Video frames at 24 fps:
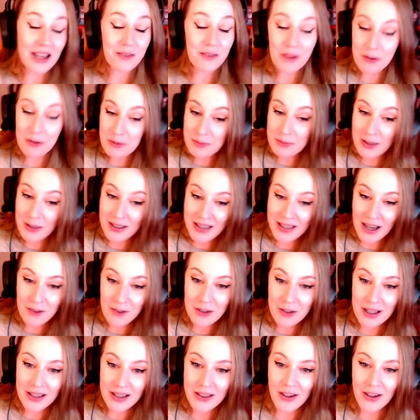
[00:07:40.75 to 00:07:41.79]
I've never played that
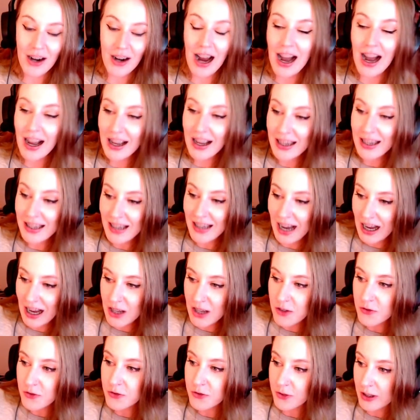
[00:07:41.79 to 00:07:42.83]
one either. I I
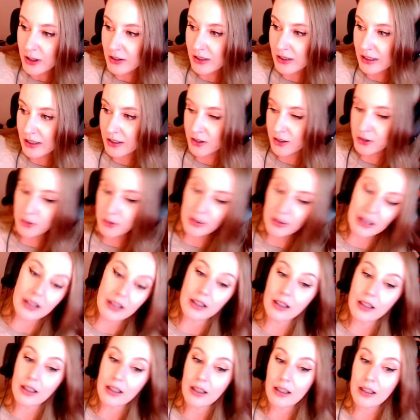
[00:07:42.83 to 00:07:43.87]
am fairly new to
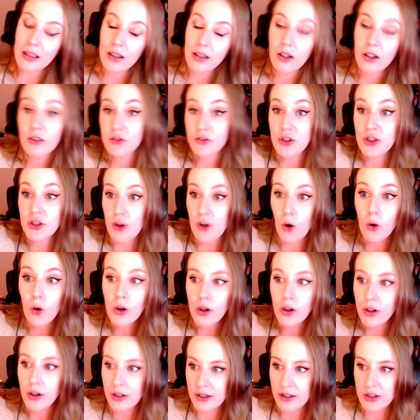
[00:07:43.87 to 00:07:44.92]
indie or just
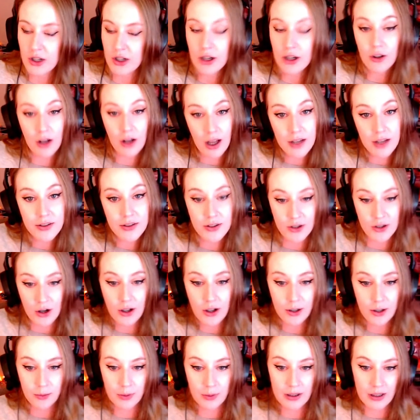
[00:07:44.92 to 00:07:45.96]
horror in general. I
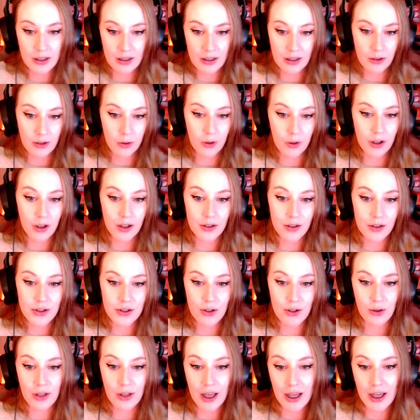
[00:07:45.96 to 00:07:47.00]
started yeah. with indie horror,
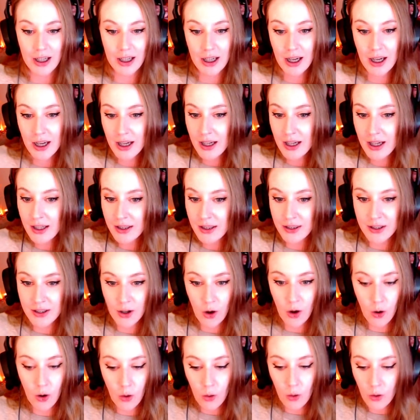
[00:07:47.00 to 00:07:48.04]
so like the
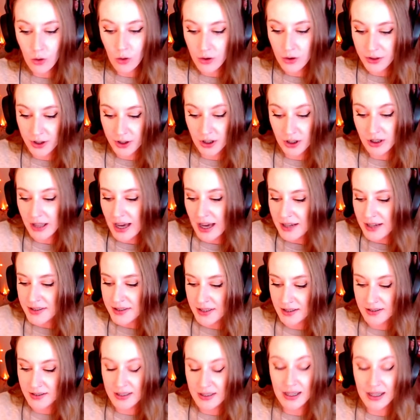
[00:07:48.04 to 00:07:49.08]
whole the
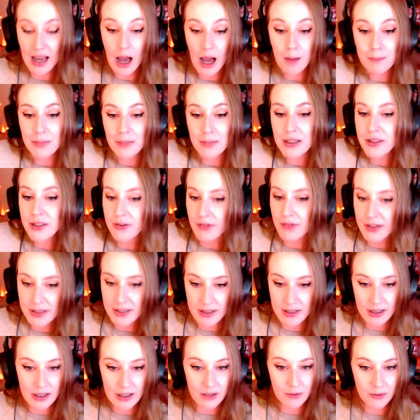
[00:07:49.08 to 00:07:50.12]
classics. Like I missed
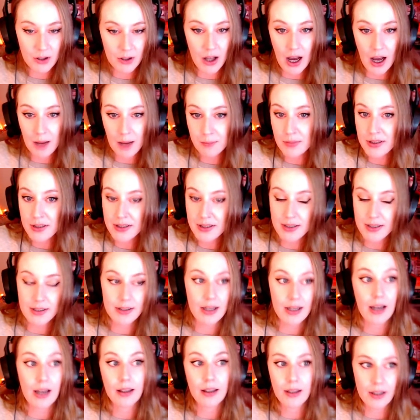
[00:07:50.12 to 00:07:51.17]
Resident Evil. I missed
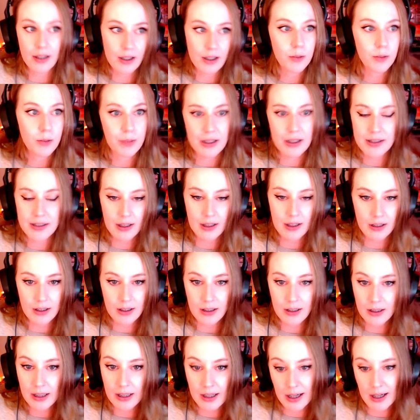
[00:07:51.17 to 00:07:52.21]
Silent Hill. Basically,
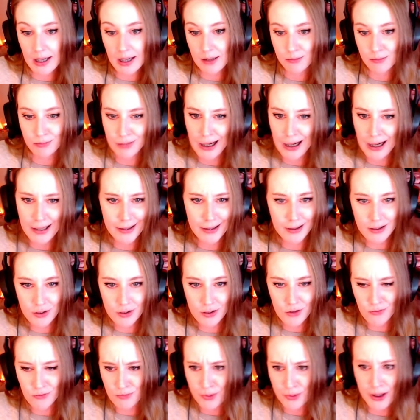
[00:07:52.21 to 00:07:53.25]
like I I
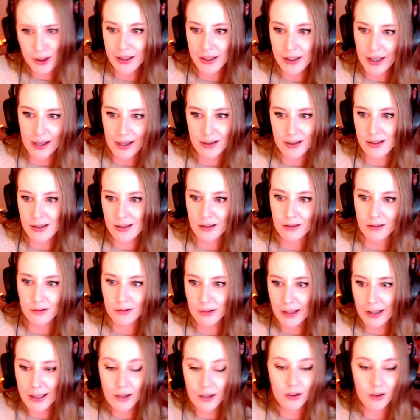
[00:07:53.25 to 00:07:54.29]
didn't play that until
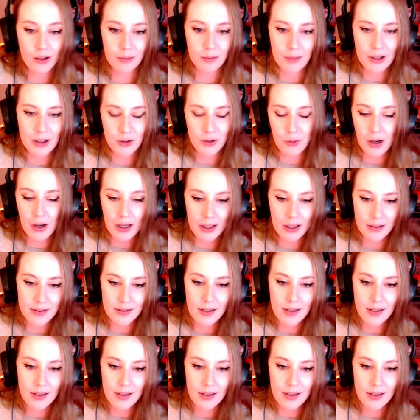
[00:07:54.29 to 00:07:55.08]
later in my twenties.